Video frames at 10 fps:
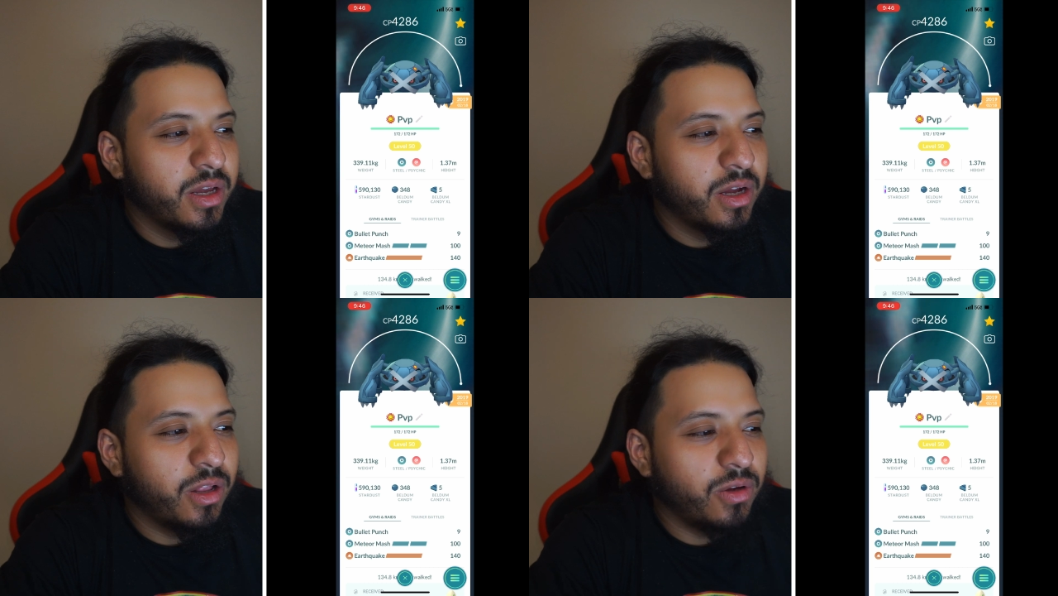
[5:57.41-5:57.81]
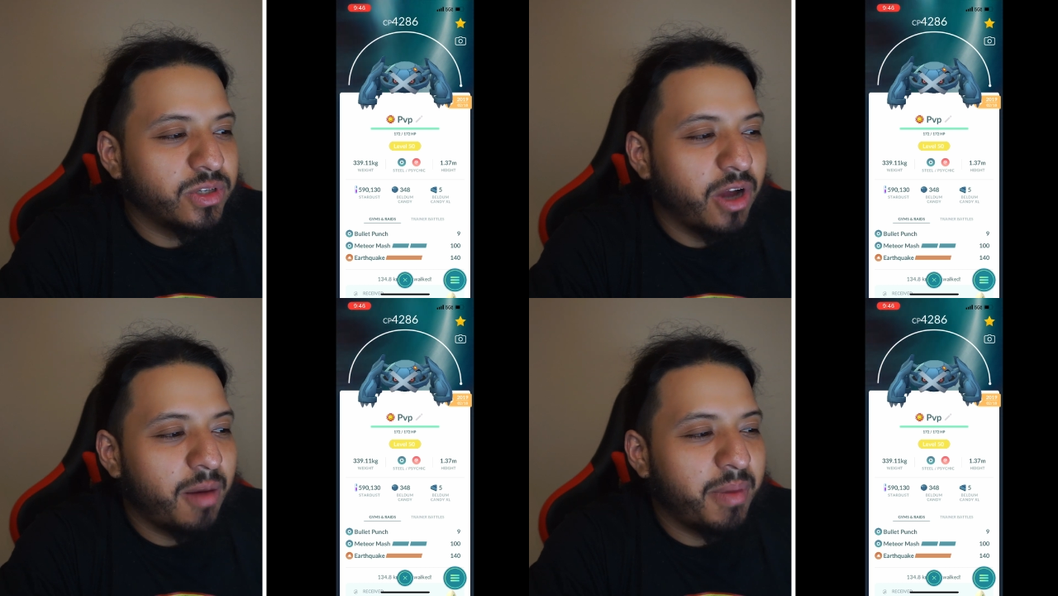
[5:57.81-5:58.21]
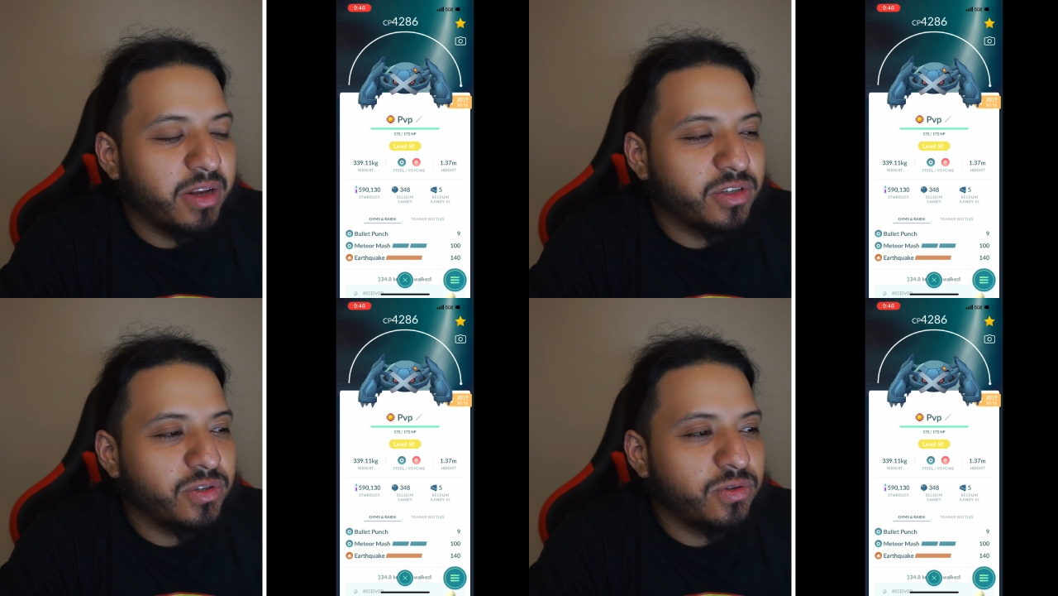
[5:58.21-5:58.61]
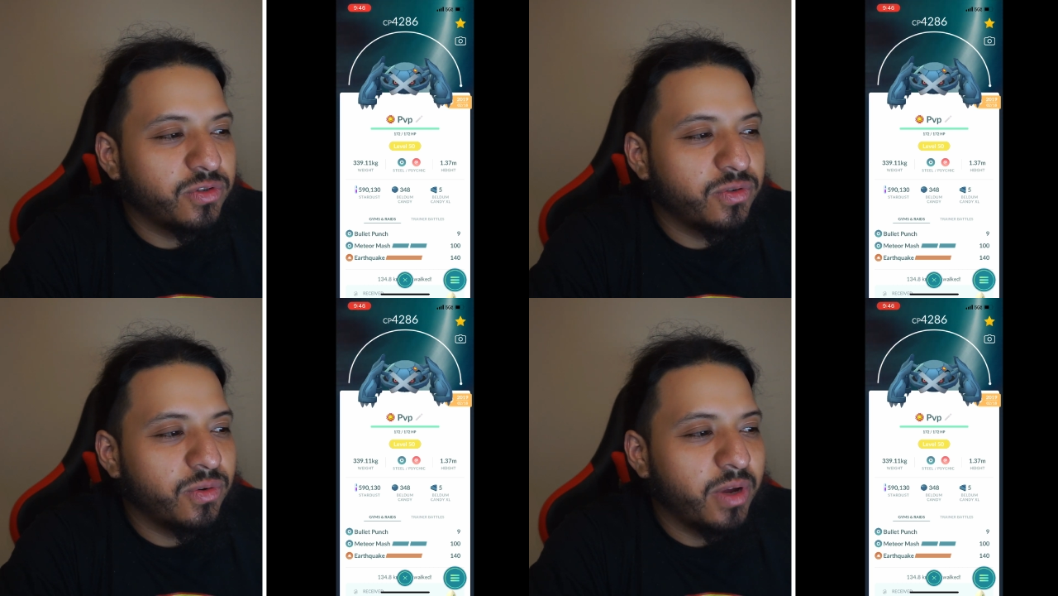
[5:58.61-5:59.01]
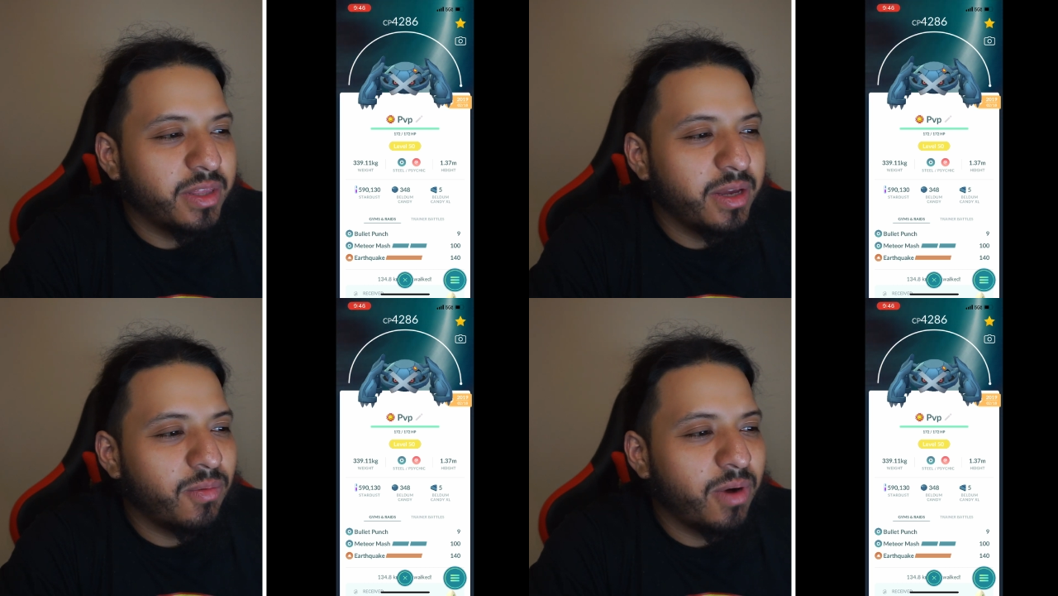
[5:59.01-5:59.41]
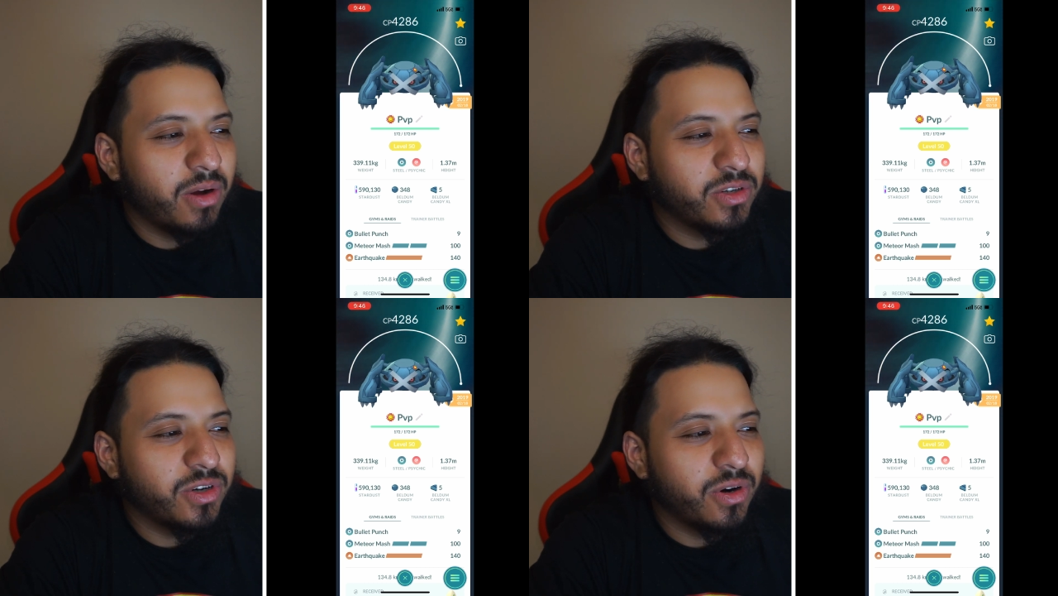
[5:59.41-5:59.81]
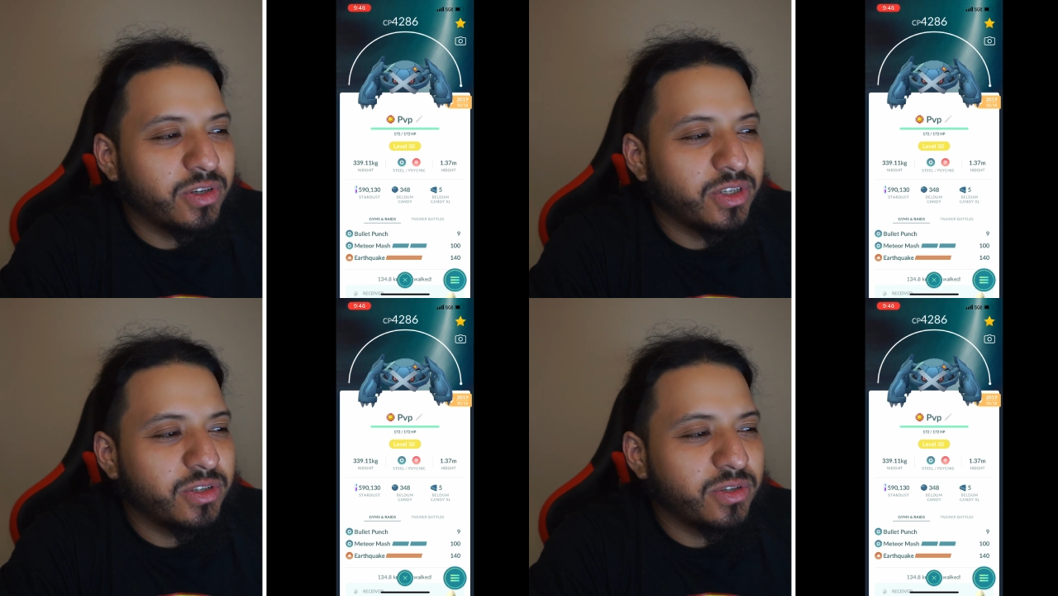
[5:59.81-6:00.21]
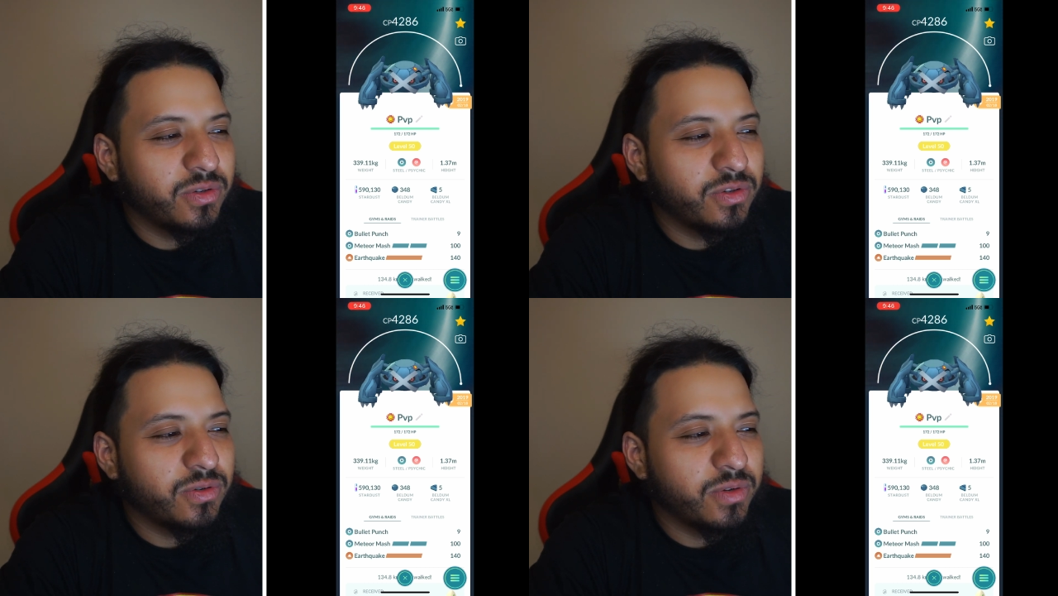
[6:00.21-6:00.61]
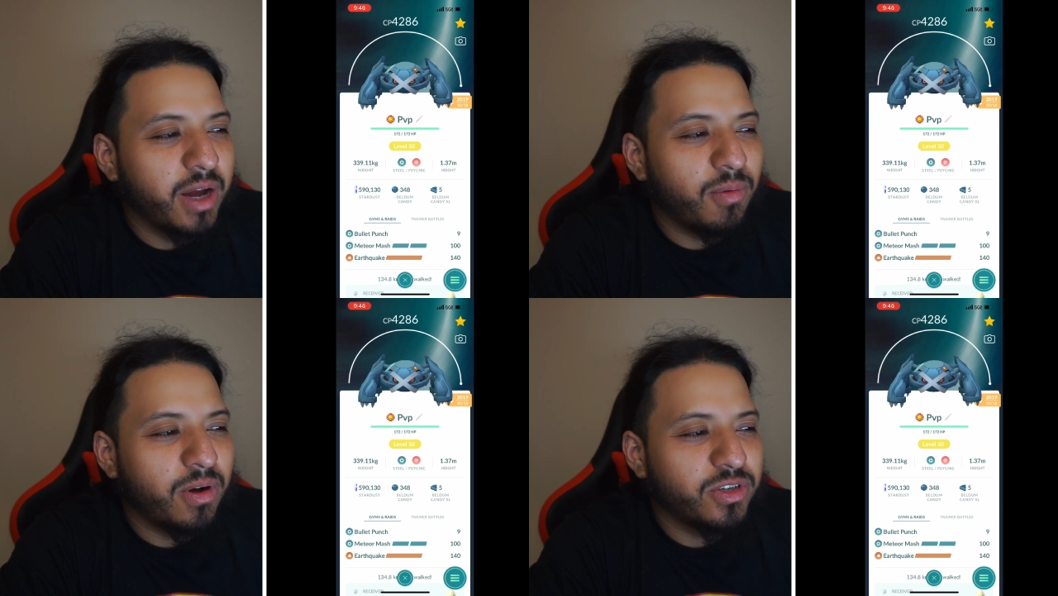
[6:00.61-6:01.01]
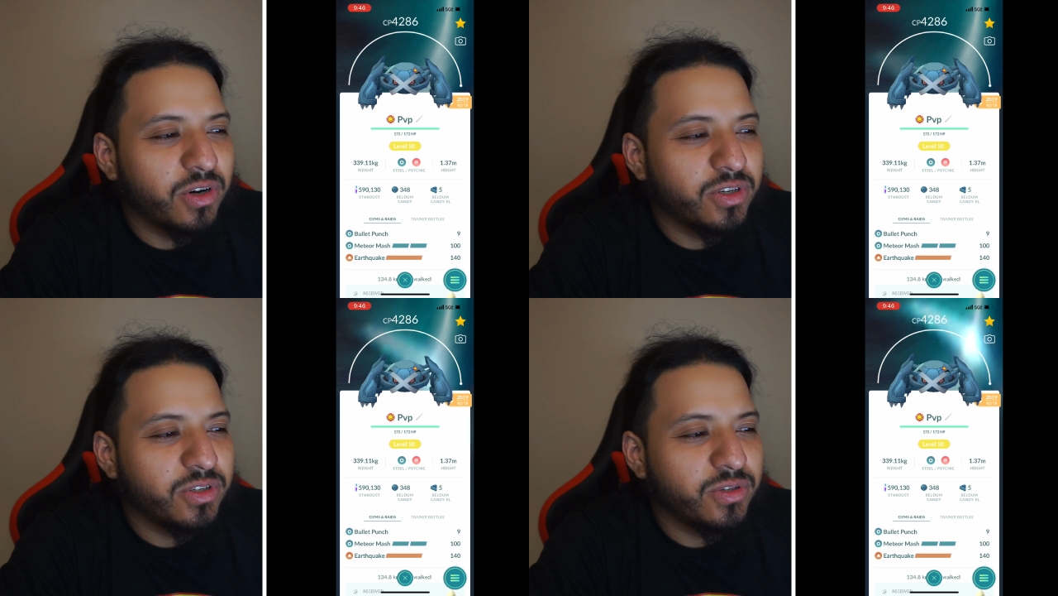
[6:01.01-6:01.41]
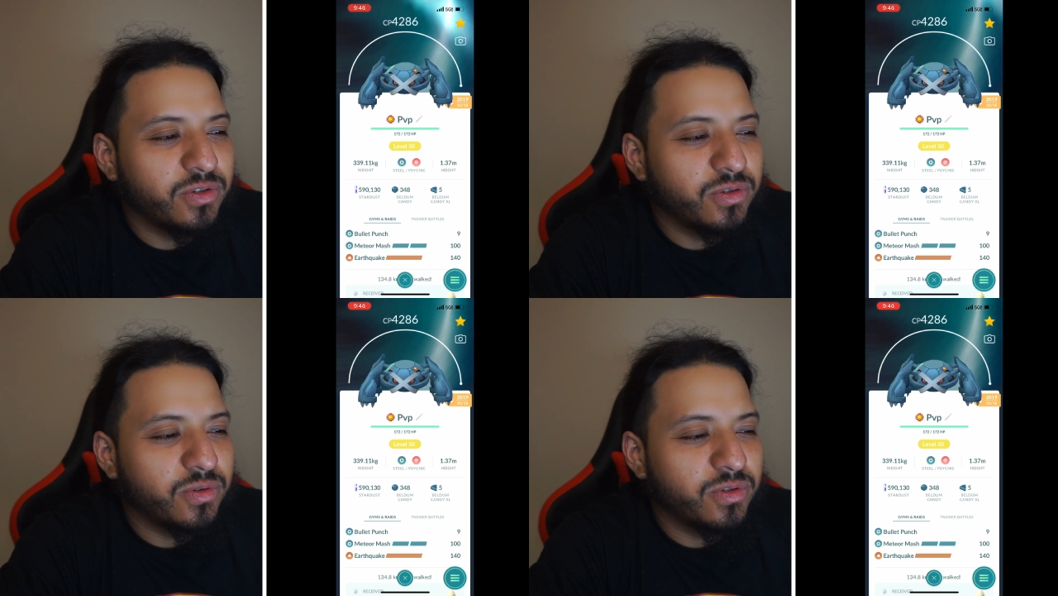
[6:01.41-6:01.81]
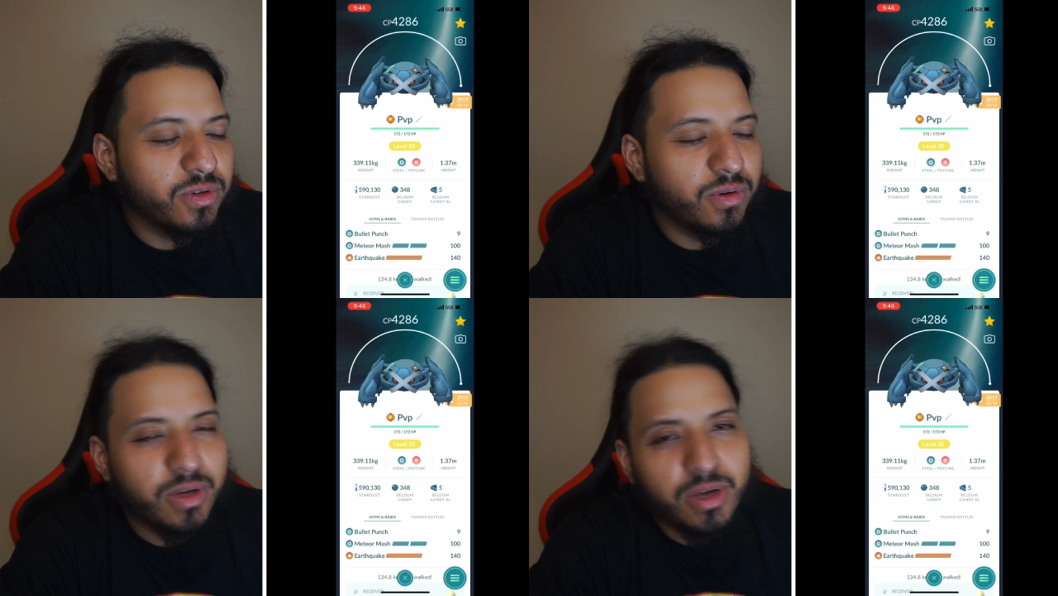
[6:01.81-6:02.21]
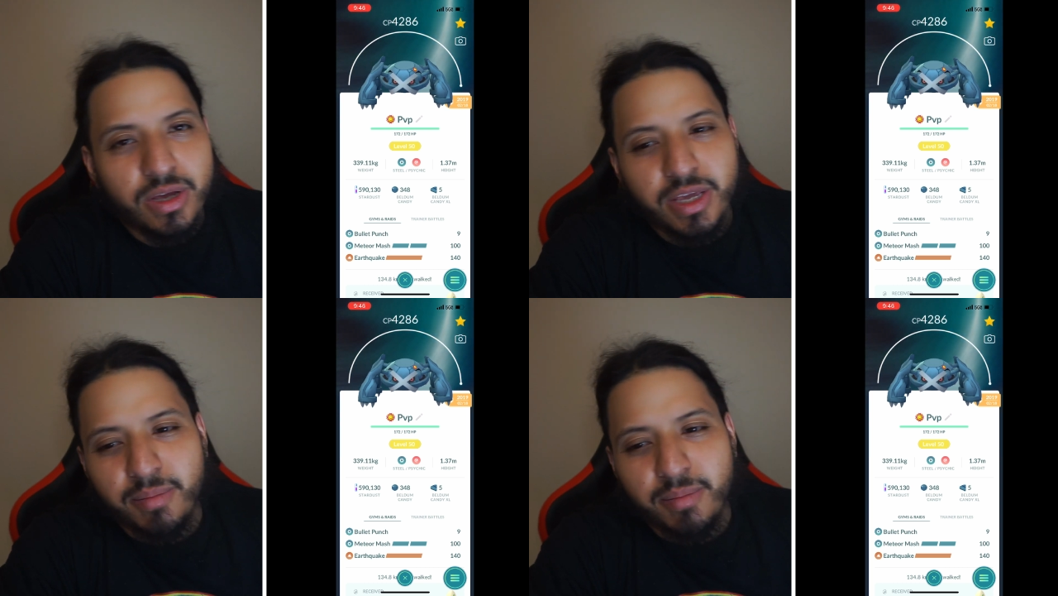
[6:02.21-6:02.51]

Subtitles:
Close Combat is neutral. I think Wild Charge is neutral. Yeah, Wild Charge is neutral. So, yeah,